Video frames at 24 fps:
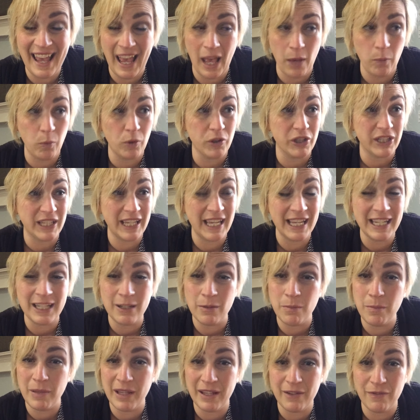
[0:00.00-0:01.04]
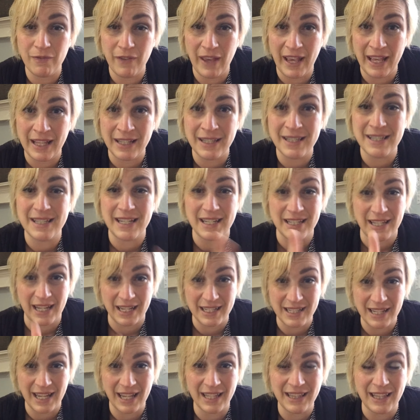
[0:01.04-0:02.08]
And will the kingdom be advanced as I
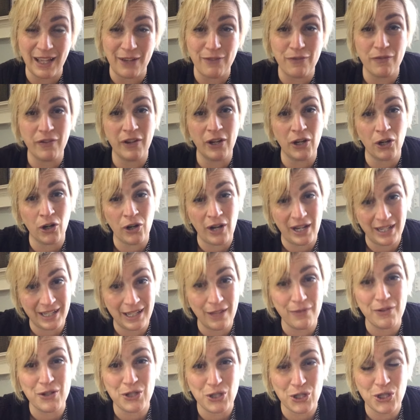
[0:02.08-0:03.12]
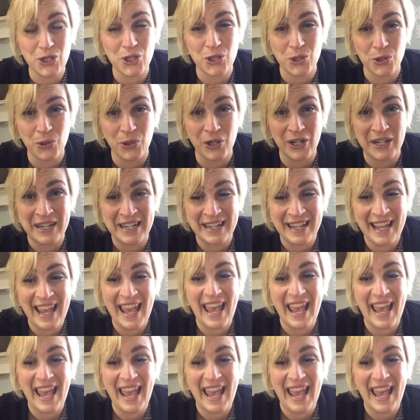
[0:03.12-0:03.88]
take that fear and give it to the Lord